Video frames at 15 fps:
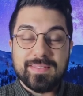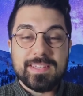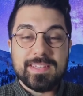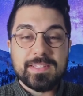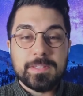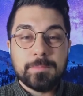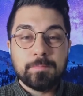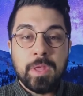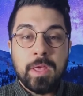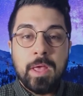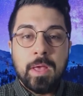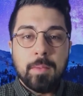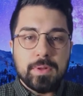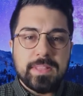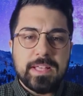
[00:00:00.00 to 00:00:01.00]
this.
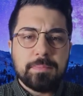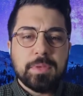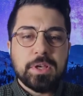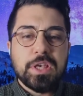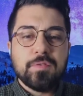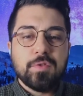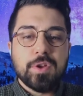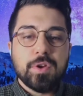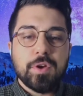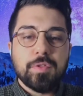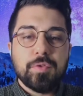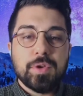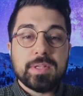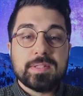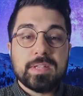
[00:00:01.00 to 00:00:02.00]
But let me give you another
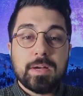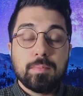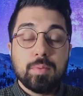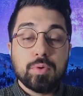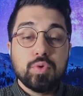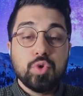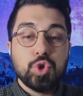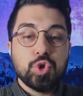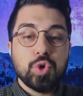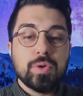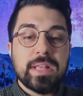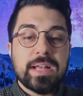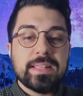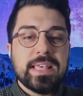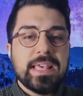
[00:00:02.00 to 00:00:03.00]
example to show
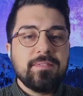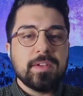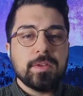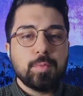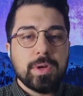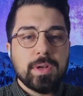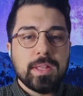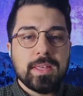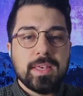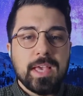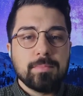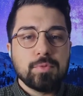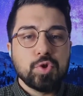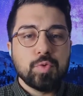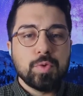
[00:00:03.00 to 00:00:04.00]
that even when it came
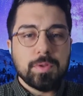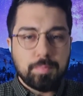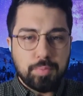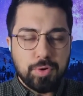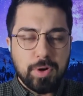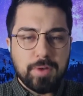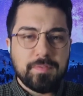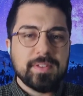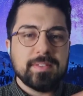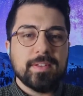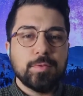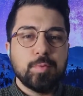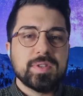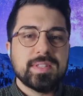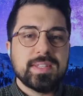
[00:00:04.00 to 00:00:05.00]
to Prophet, it
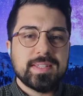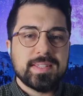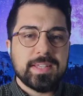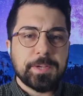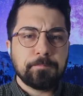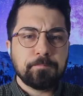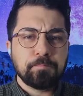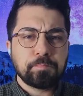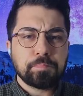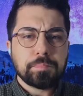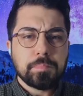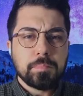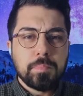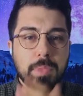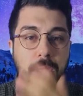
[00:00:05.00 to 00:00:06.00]
was the same.
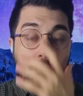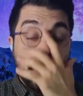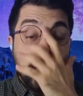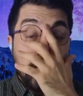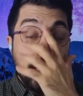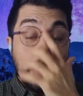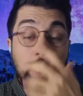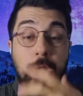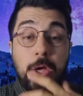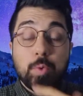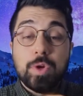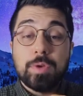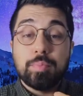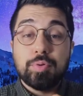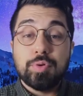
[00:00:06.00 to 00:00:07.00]

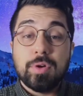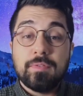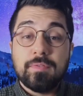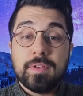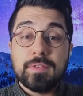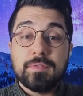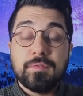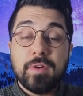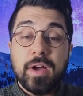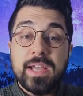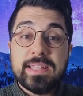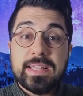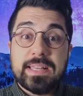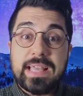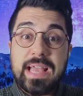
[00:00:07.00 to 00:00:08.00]
When Prophet
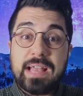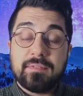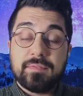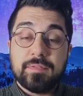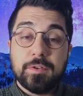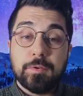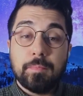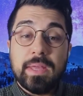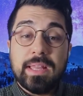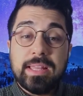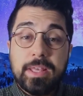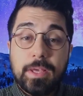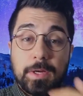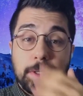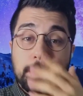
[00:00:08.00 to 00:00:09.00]
finally, after many
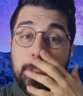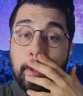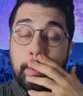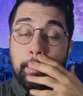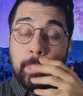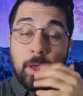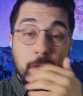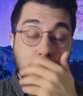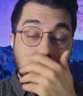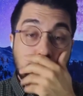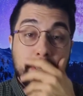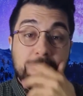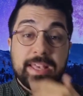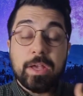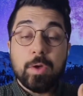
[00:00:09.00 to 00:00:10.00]
years of
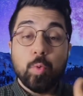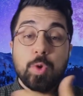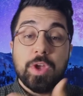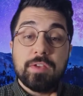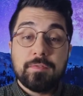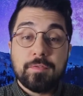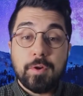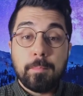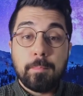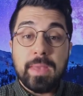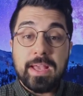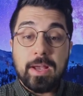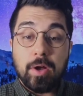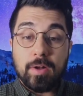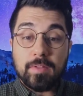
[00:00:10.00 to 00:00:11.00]
being away from
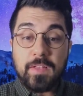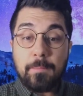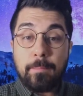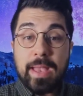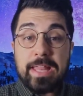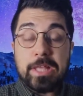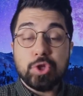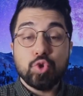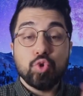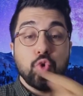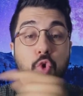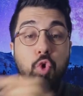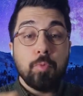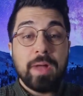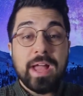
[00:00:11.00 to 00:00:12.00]
Mecca, they managed to
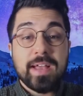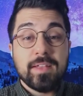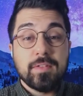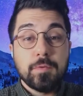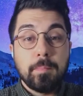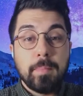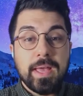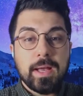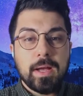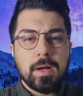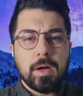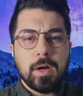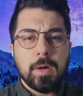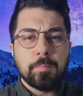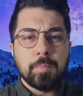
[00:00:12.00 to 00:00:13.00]
go back to Mecca.